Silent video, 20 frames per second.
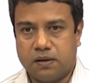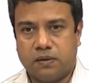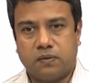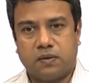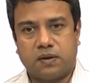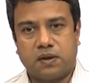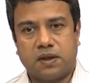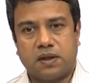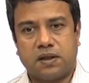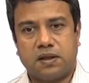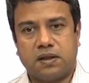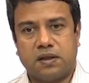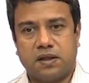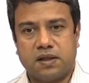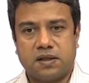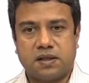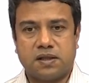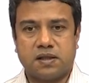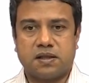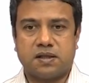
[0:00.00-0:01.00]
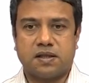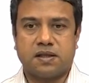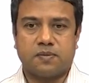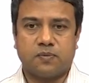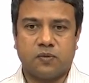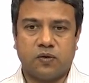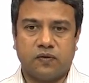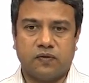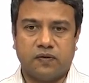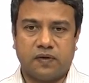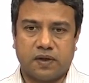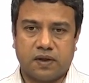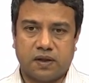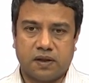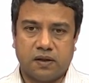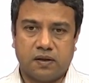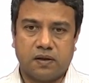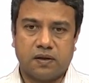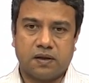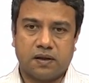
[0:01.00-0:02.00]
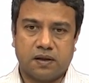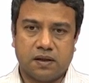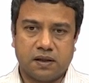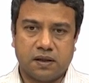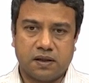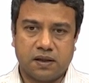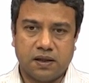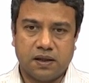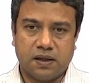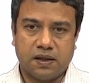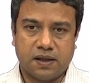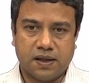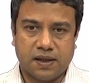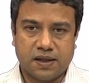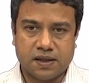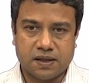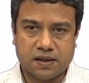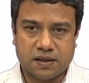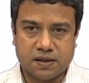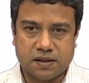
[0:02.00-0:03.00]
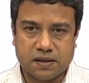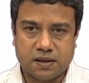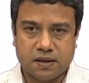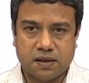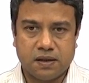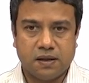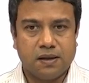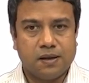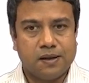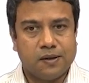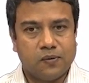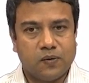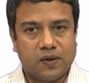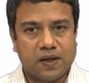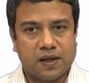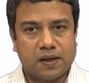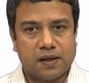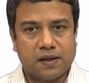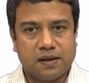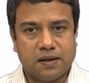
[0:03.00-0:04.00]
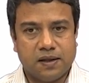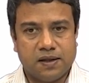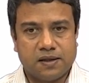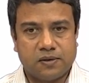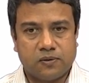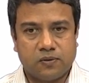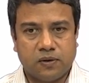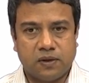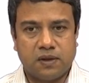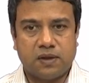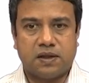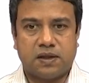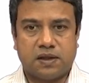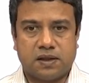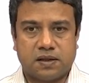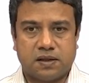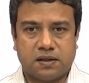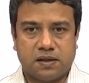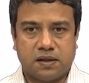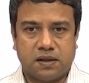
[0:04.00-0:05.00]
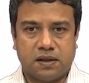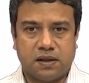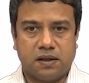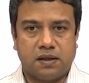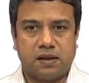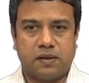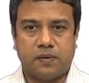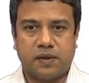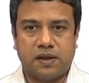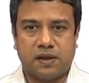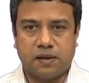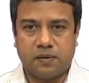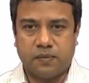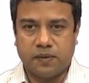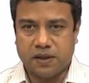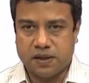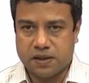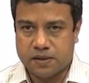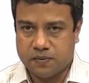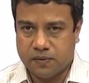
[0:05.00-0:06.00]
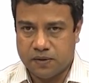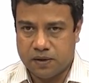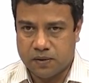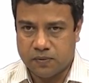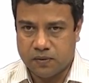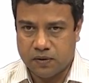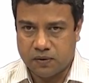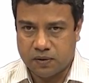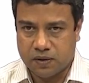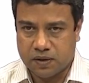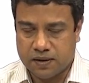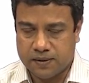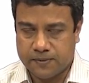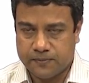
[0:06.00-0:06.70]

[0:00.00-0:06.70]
what are the distances moved along the three directions when these coordinates are incremented by a small amount.